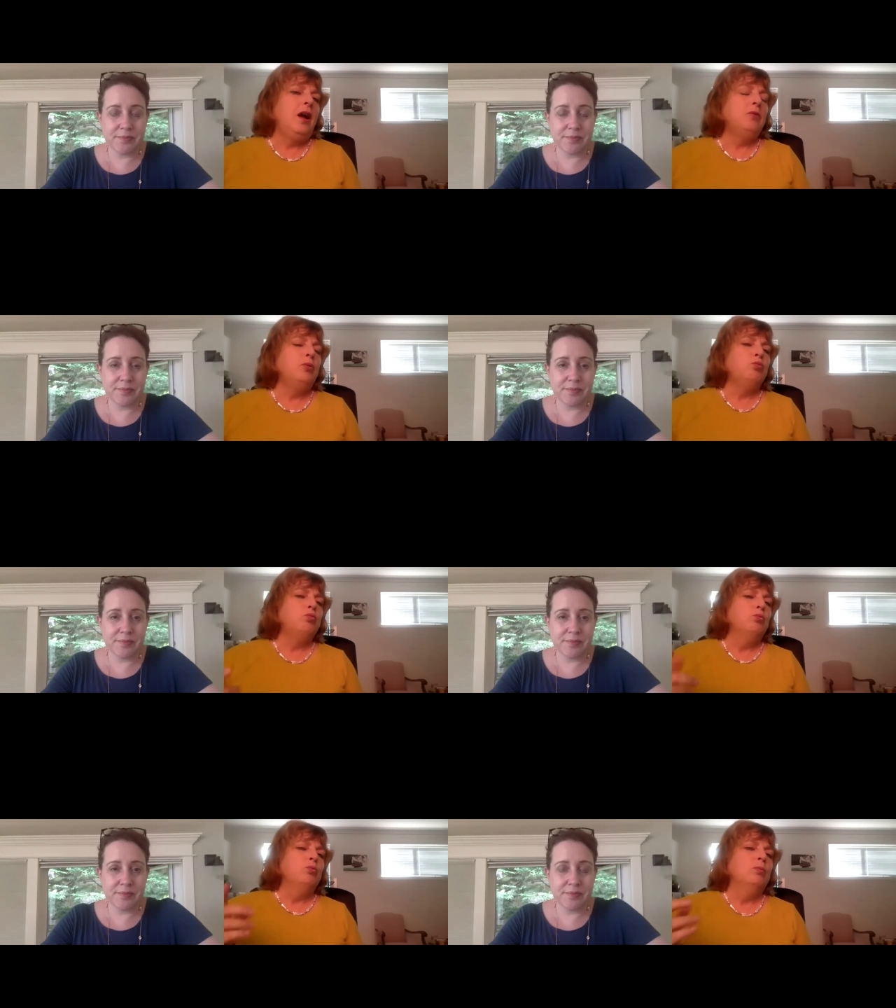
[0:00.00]
Speaker 1: I
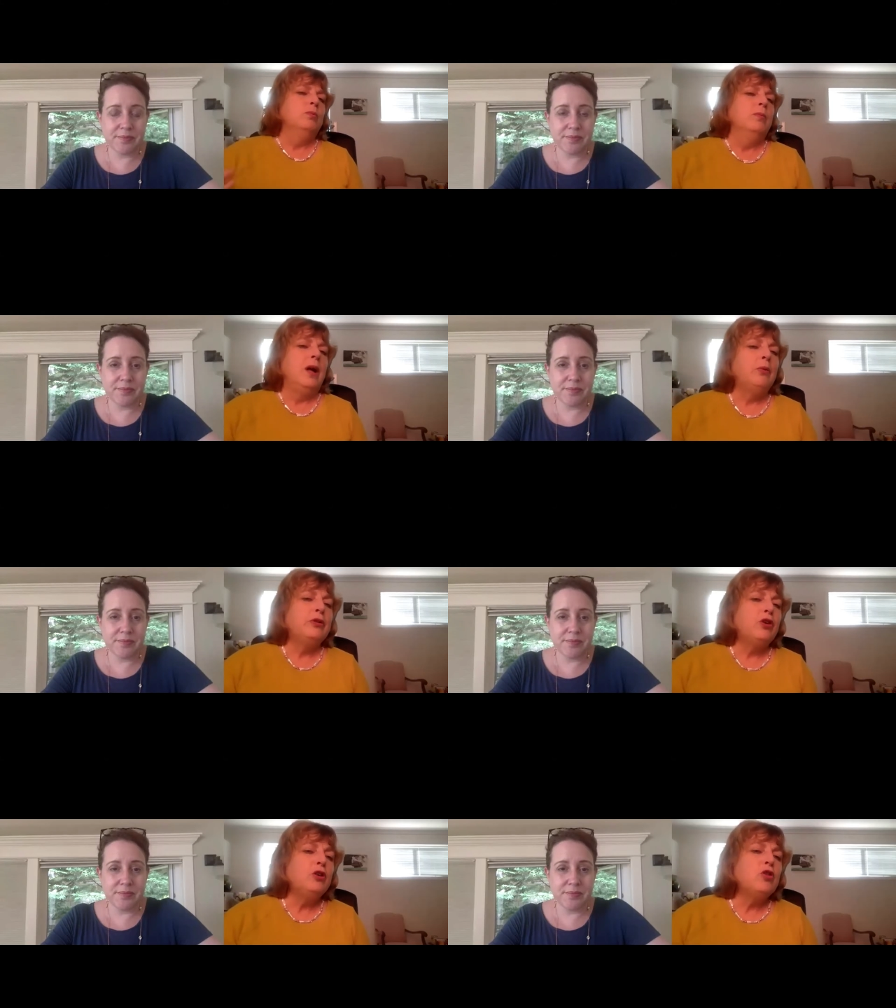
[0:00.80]

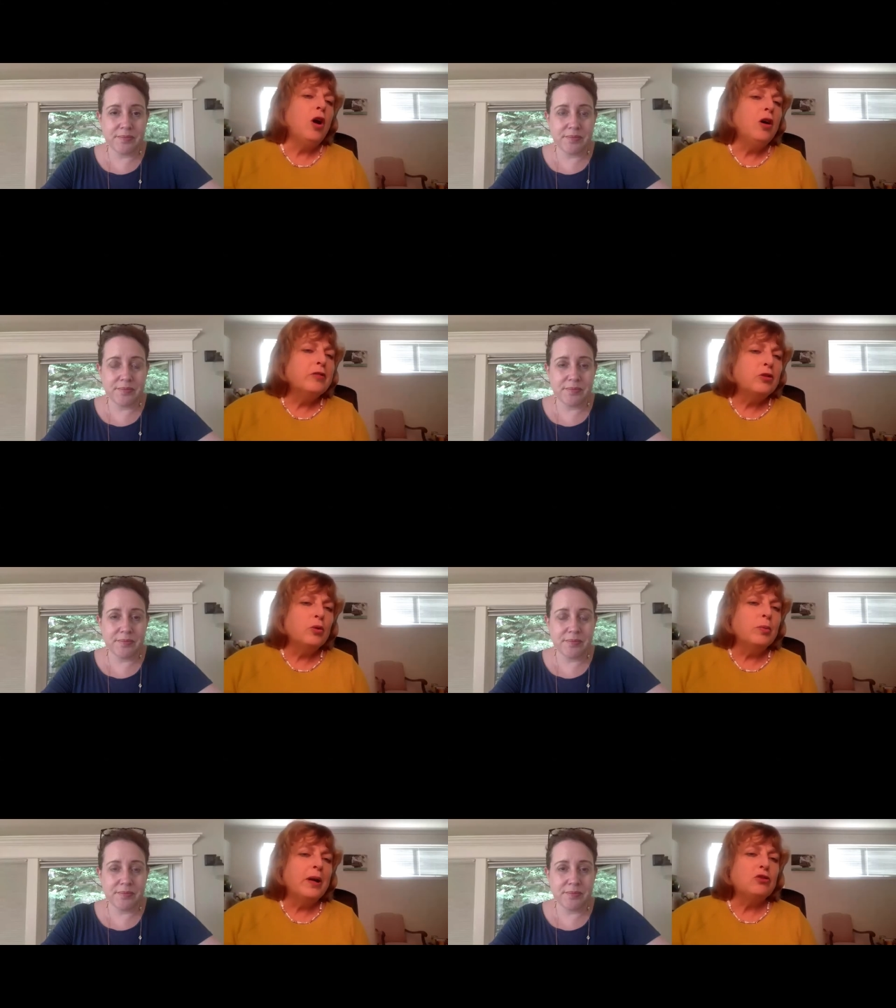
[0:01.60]
was going to ask
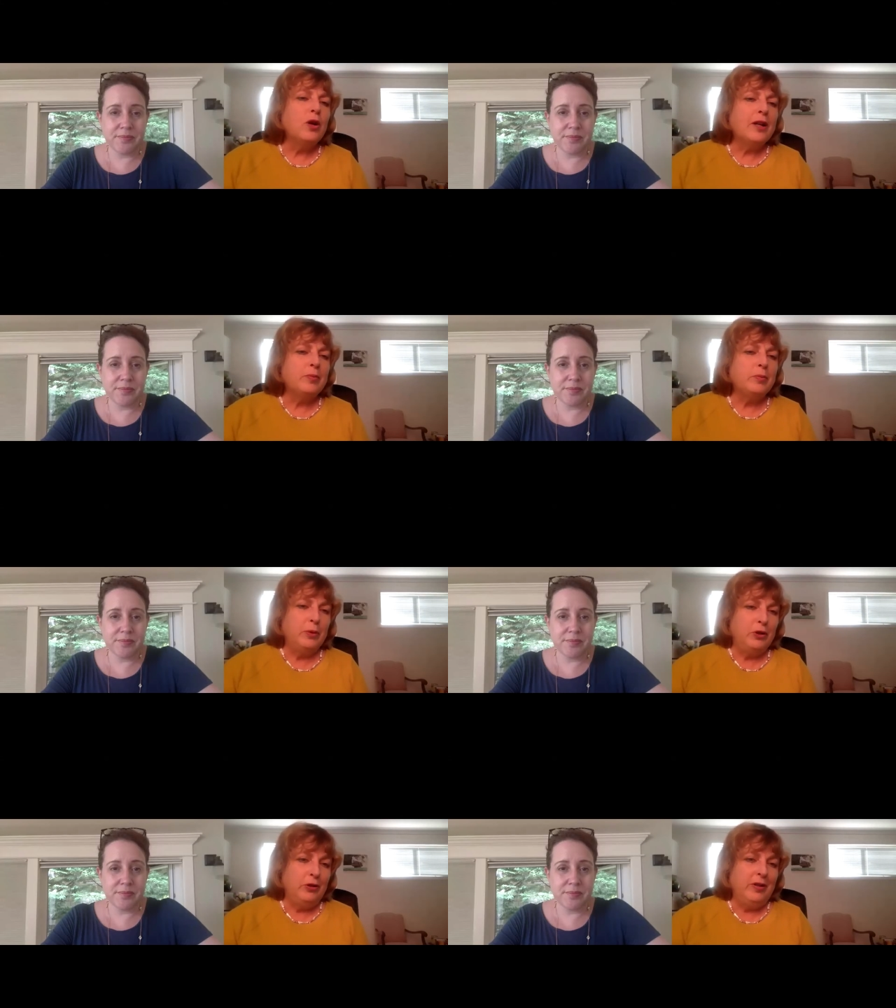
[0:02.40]
you about your husband
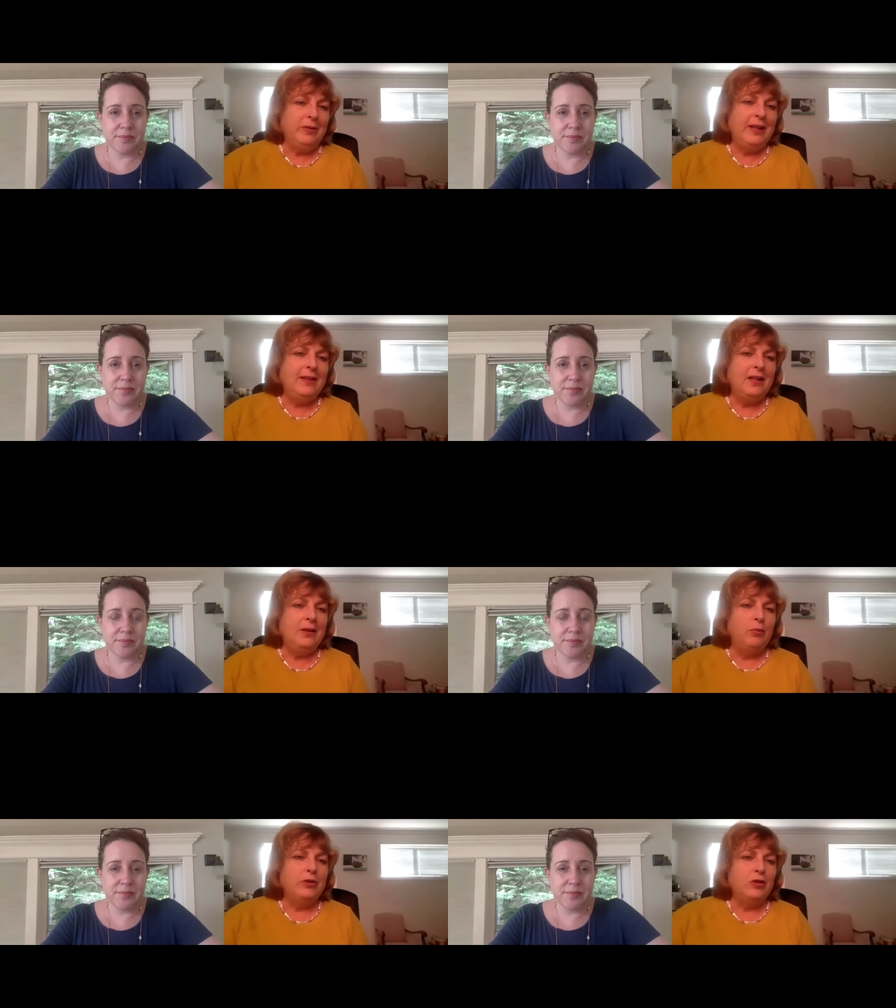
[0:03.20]
because I read that
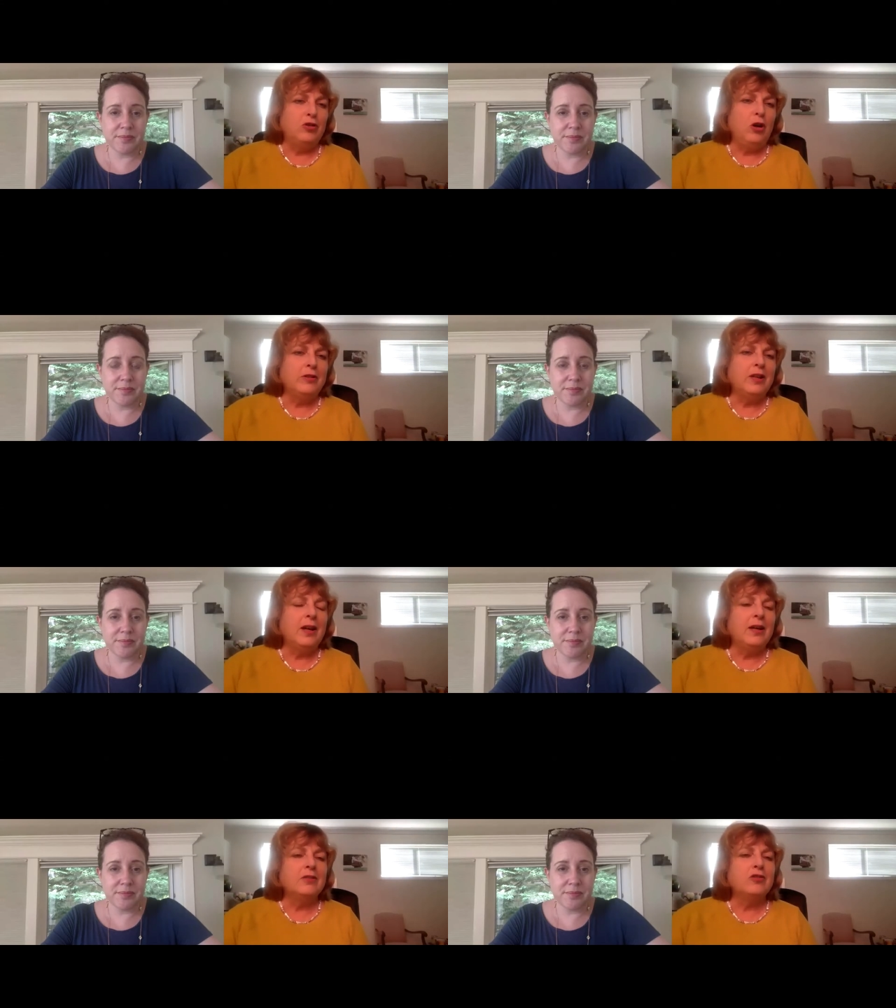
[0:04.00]
he was a doctor.
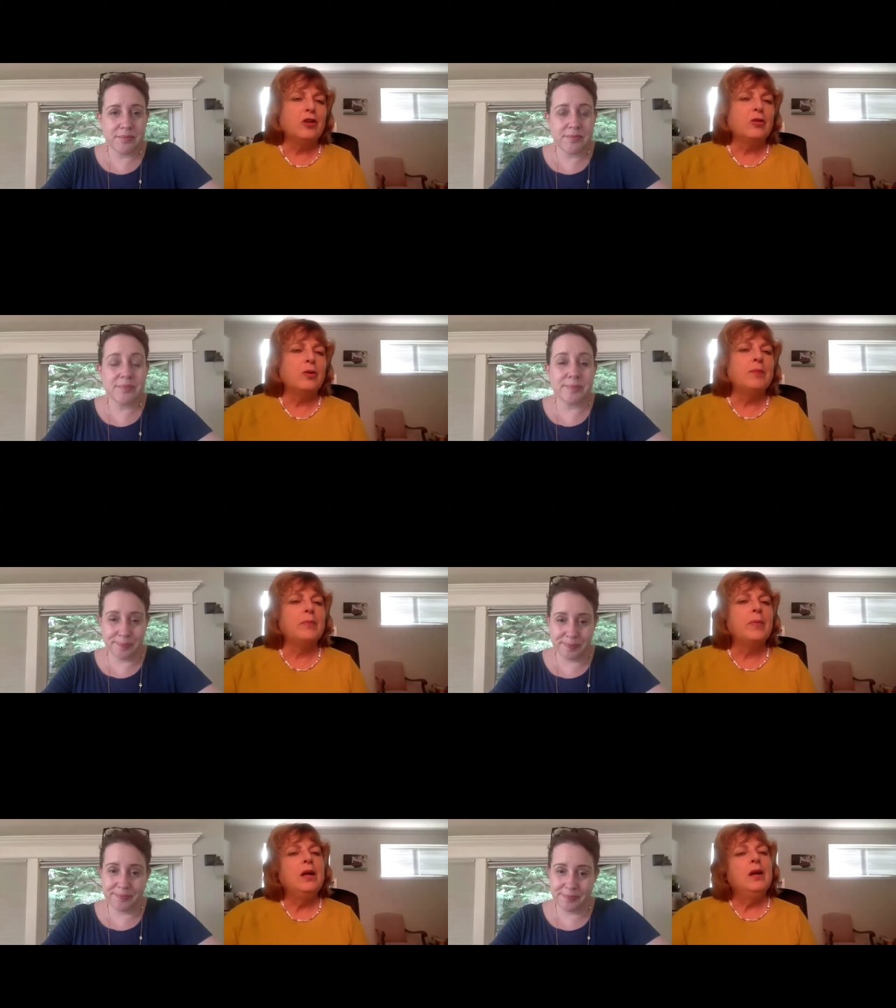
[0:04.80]
And so
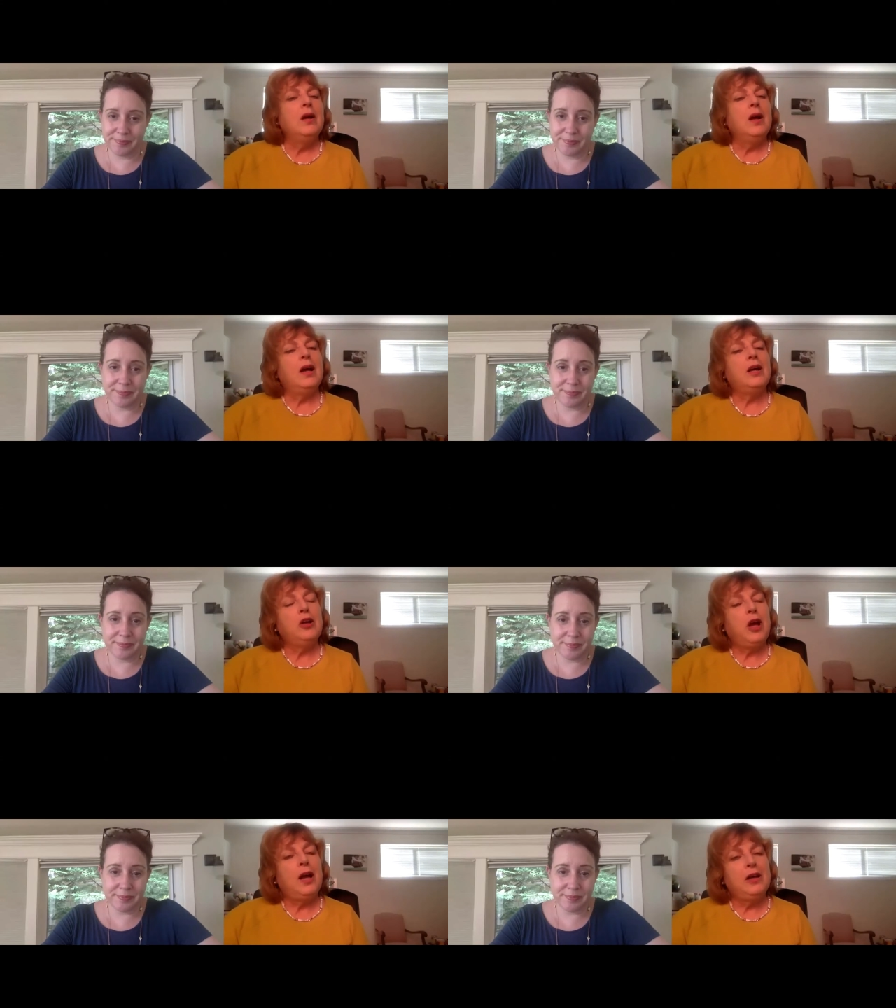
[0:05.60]

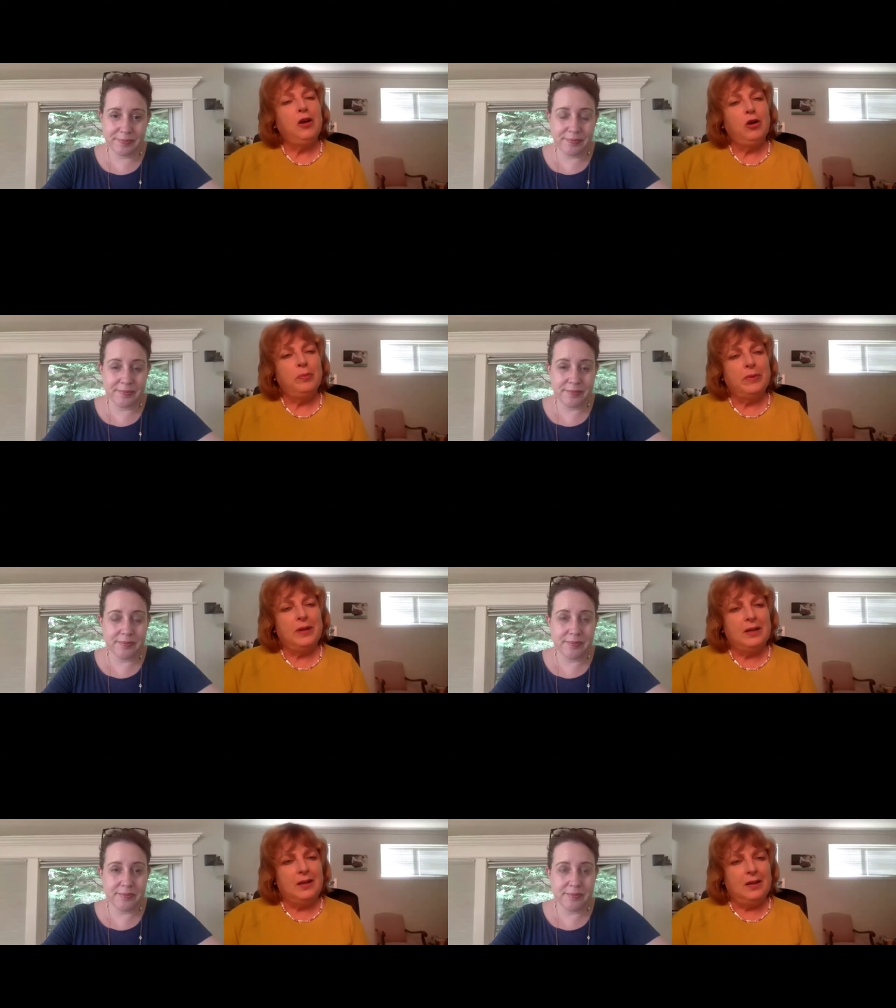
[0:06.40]
I hope
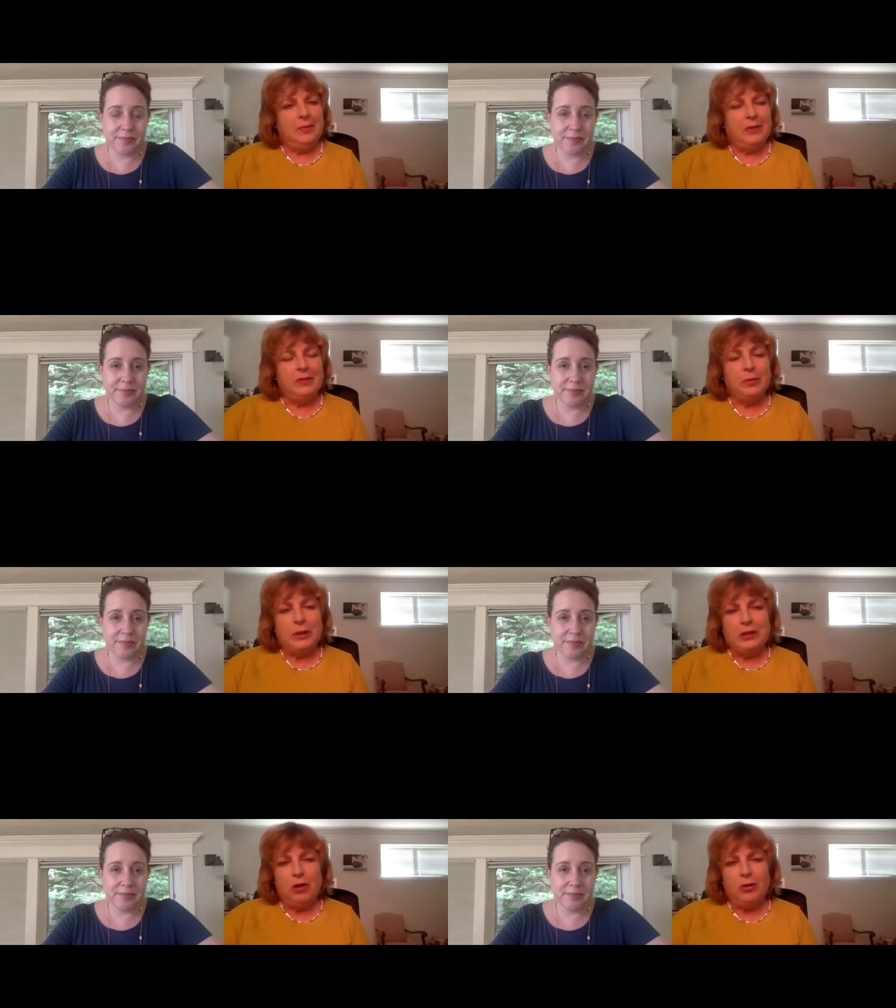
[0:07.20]
that
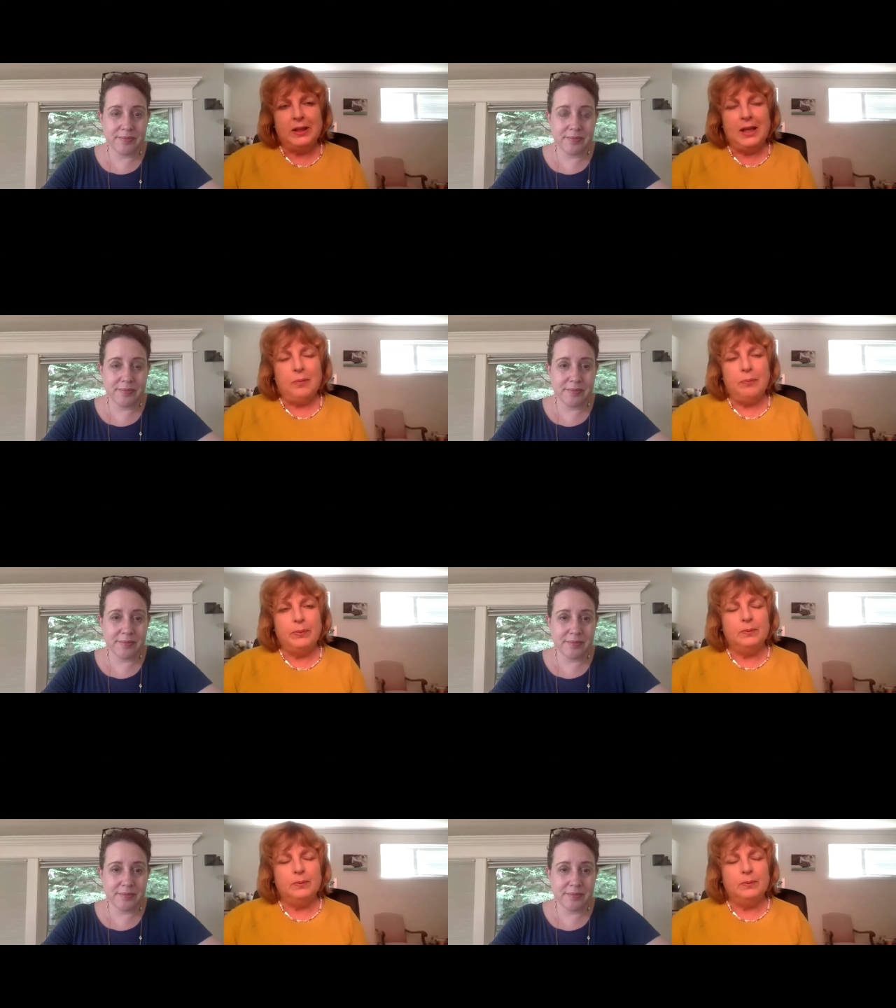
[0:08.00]
everybody's holding up.